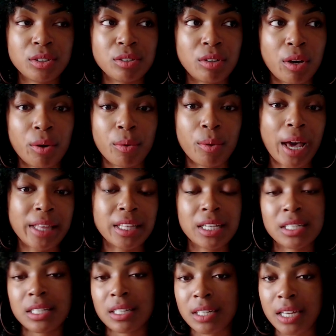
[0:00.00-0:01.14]
you know, at the end
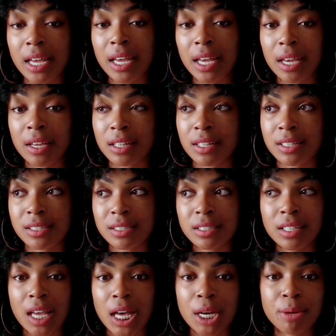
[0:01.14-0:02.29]
of the day isn't going
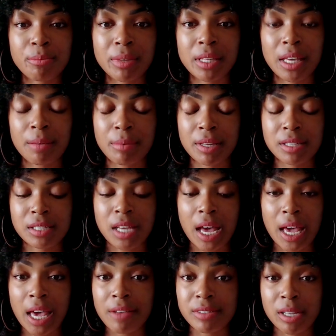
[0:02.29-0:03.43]
to help me, because I
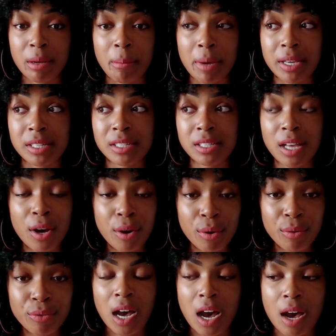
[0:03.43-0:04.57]
have to help myself,
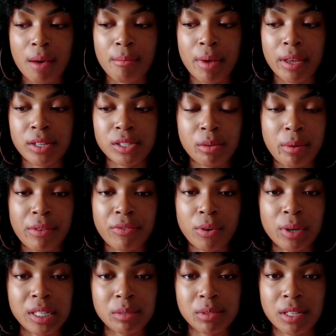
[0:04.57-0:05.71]
um, and so my
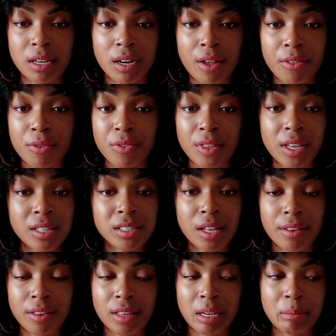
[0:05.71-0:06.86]
focus was on other things
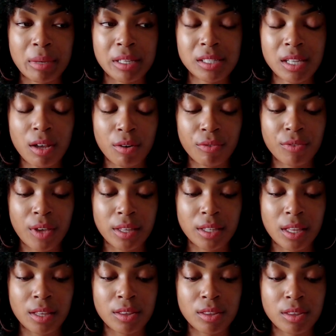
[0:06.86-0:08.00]
other than myself. And
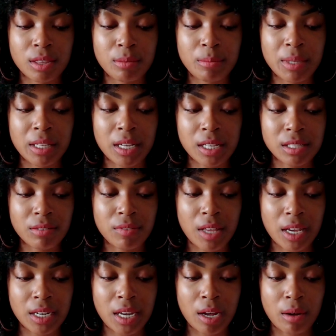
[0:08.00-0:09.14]
then because of
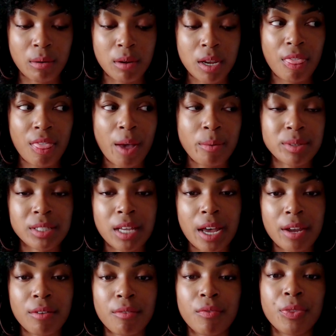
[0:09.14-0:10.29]
that, now that was
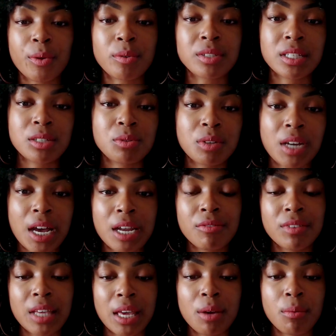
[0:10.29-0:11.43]
kind of, those things were kind of
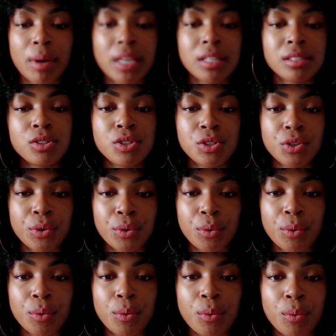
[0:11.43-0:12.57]
gateways
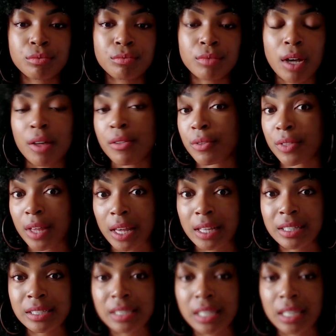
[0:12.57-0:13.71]
to other
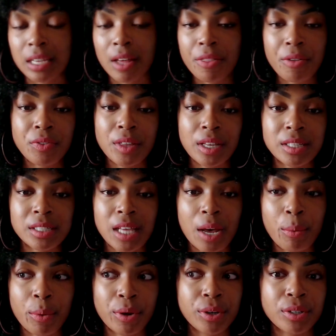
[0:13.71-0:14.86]
things and other things that
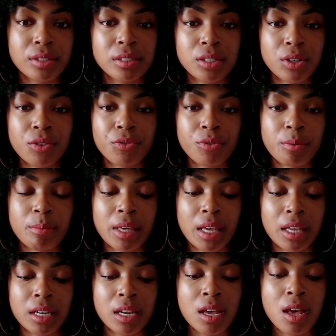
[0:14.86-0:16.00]
weren't good for me,
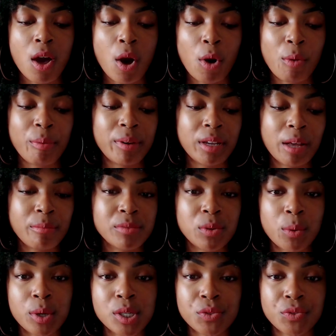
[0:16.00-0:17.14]
and opening up
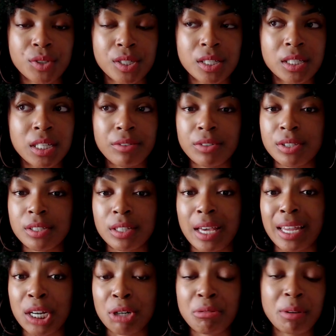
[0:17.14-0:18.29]
doors for the devil to
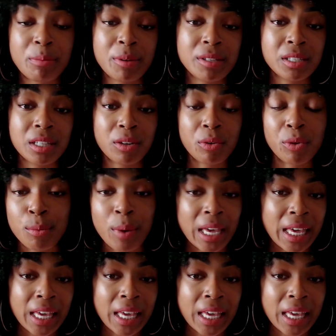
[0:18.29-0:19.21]
kind of creep his little way